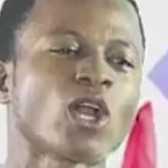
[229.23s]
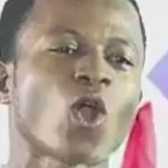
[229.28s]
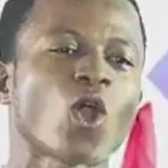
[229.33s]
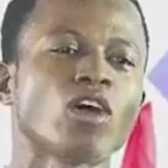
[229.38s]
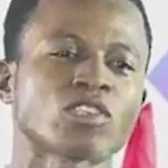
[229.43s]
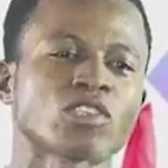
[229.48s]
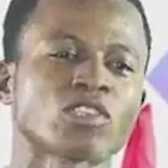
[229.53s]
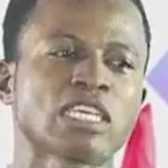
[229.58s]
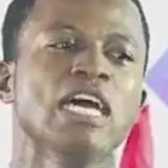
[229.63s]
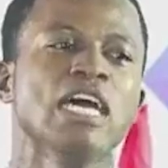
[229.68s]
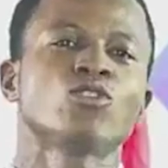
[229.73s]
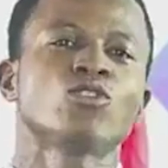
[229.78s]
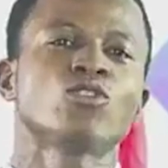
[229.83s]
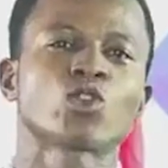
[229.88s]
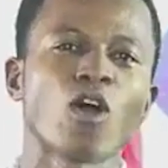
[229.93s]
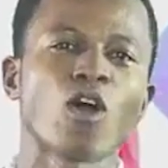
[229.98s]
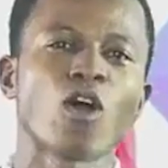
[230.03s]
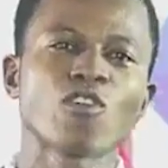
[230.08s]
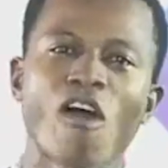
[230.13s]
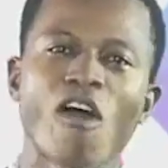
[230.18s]
because,
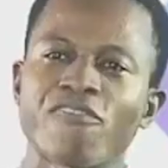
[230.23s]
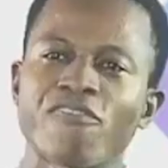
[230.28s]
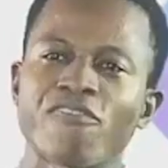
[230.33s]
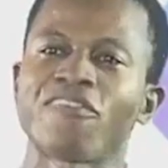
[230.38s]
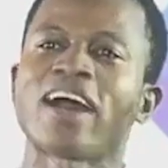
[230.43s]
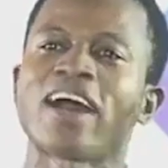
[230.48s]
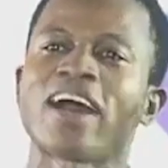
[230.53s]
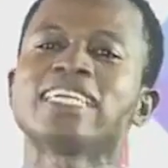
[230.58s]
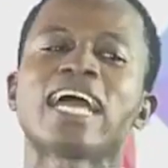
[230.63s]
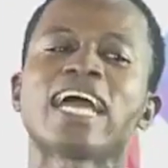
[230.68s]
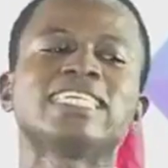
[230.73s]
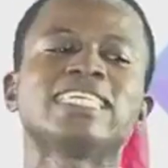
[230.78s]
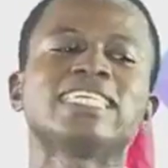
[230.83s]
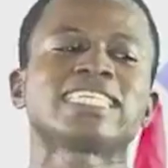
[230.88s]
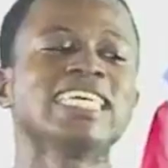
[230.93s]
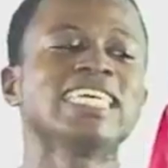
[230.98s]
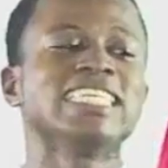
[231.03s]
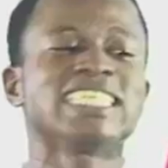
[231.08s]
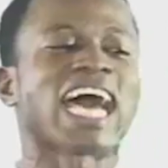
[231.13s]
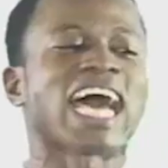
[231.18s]
so your father
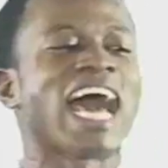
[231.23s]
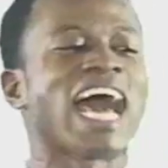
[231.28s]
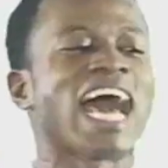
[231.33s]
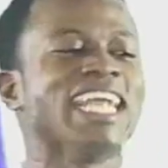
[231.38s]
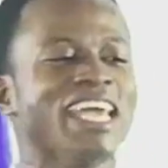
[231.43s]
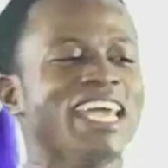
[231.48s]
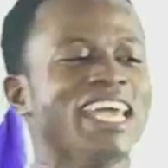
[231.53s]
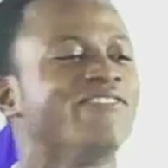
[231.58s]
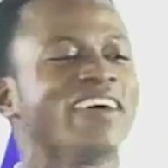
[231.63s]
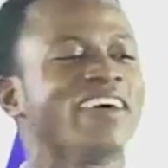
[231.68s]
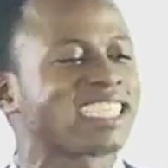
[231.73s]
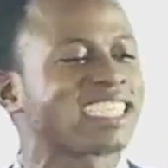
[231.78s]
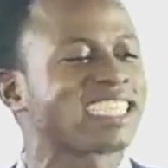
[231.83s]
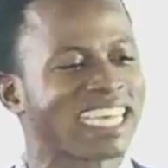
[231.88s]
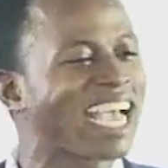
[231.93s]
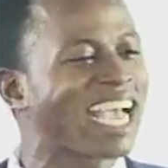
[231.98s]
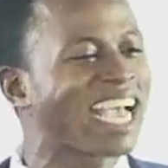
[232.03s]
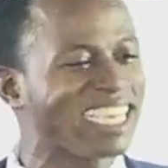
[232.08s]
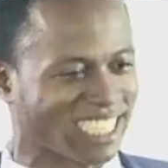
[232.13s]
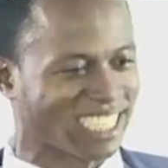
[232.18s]
did an
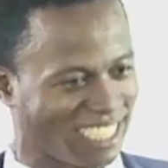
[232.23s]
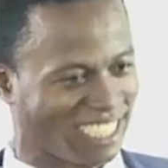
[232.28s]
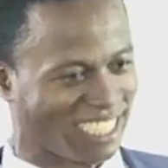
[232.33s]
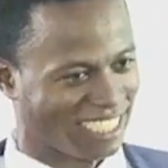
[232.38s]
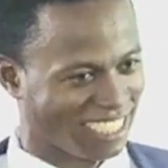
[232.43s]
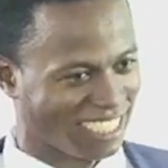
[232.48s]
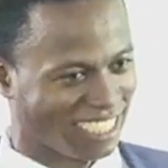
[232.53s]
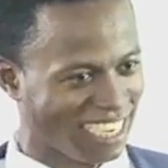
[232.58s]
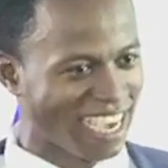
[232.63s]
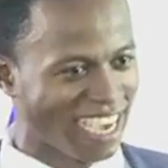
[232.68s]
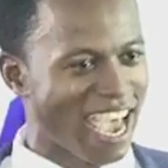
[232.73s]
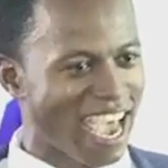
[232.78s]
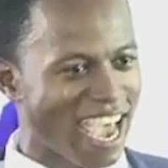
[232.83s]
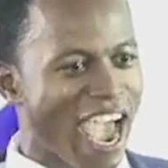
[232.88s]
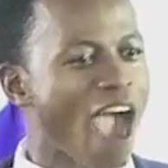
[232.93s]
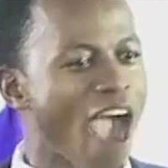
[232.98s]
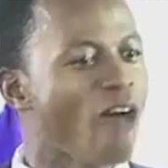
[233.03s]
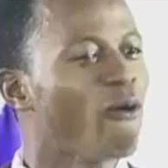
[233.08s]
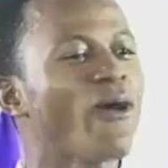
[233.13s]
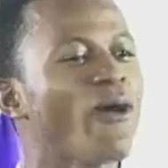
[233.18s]
investigation.
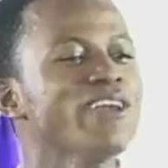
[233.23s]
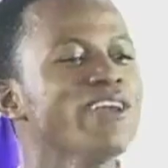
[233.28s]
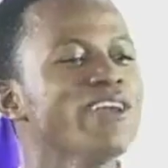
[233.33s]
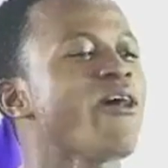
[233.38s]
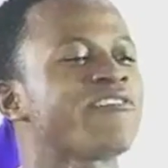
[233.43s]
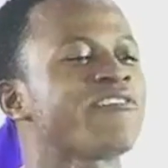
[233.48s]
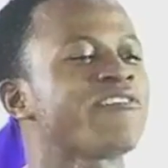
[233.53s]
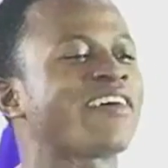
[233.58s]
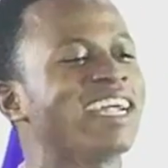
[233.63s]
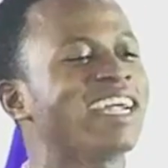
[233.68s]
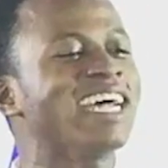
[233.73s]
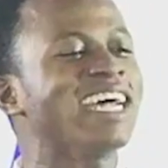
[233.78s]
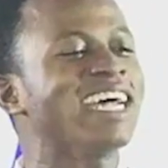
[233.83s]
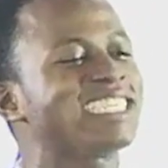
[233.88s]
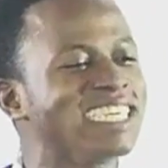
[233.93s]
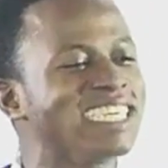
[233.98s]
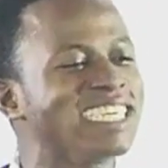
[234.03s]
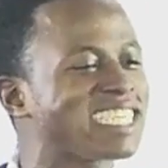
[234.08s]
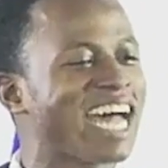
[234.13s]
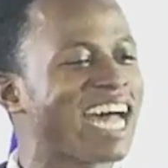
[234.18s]
And when your father
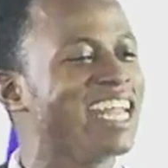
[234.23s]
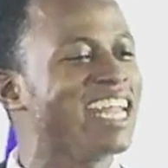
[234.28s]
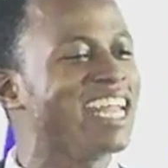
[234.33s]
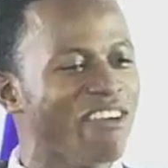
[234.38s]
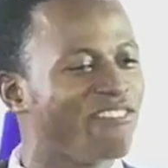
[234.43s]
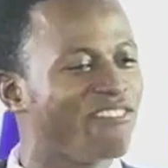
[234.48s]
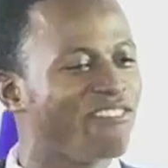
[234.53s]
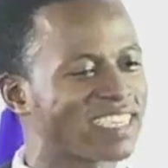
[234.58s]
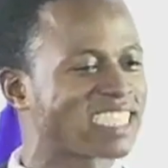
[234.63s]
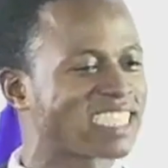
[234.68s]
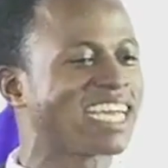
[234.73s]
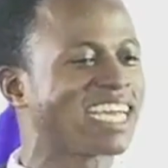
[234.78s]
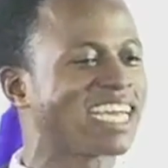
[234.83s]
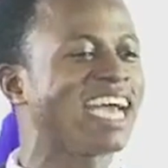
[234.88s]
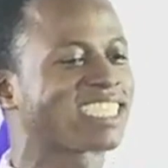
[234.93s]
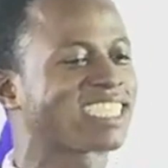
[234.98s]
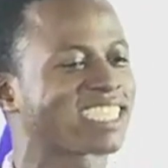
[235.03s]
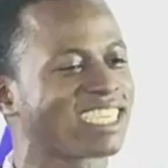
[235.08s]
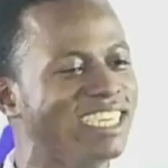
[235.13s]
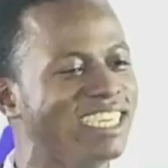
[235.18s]
did an
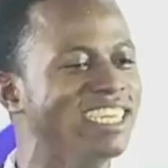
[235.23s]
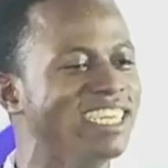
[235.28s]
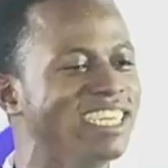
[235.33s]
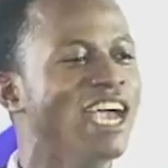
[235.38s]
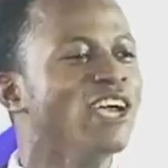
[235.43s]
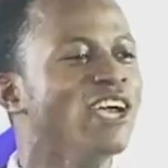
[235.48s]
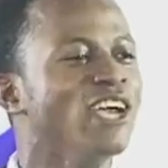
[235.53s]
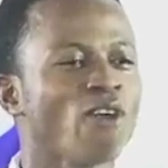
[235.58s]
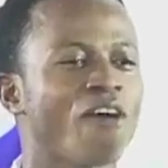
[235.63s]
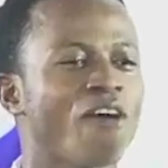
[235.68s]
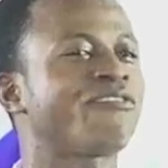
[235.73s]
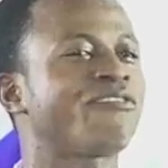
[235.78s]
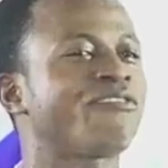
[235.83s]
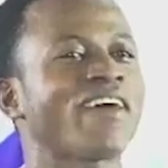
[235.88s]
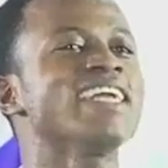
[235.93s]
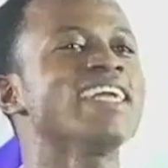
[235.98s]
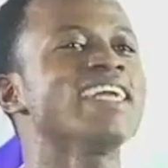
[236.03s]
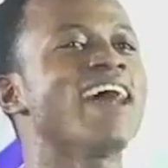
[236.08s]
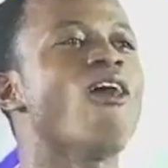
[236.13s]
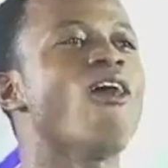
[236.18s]
investigation, your
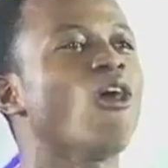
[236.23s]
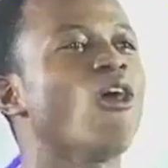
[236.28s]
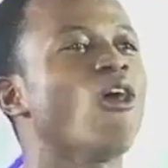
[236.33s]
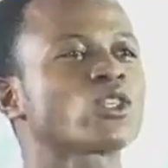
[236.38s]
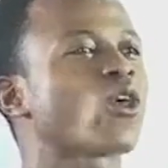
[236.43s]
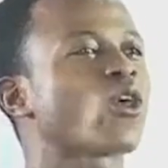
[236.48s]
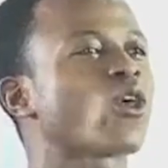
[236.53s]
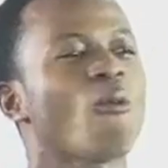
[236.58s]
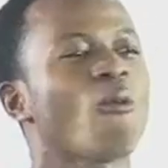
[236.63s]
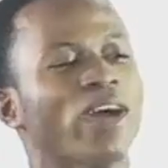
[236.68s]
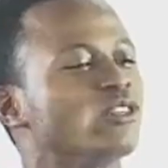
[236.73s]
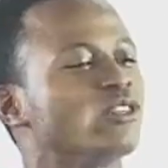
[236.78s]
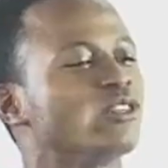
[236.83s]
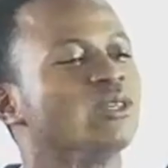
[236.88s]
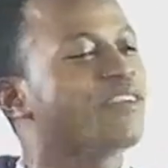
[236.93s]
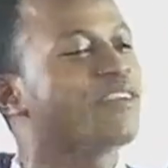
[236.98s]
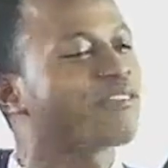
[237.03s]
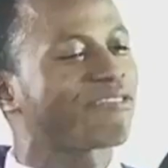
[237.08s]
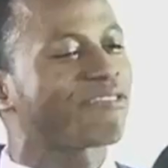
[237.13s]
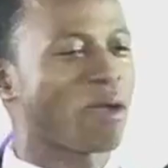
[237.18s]
father also went
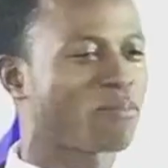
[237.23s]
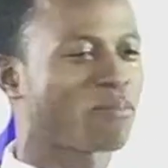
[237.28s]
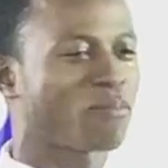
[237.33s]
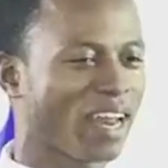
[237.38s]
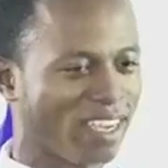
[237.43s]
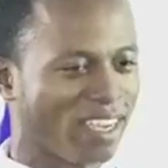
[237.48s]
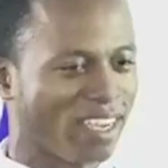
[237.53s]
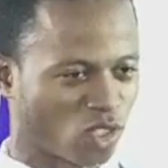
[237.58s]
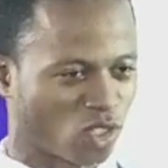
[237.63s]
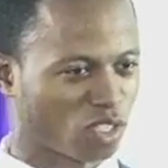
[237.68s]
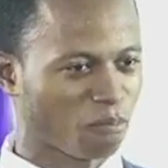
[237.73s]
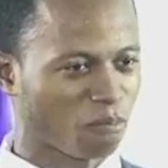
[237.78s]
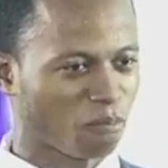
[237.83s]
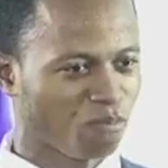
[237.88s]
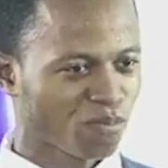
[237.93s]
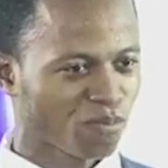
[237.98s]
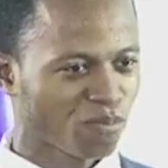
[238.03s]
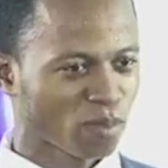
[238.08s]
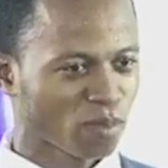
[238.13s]
to different place.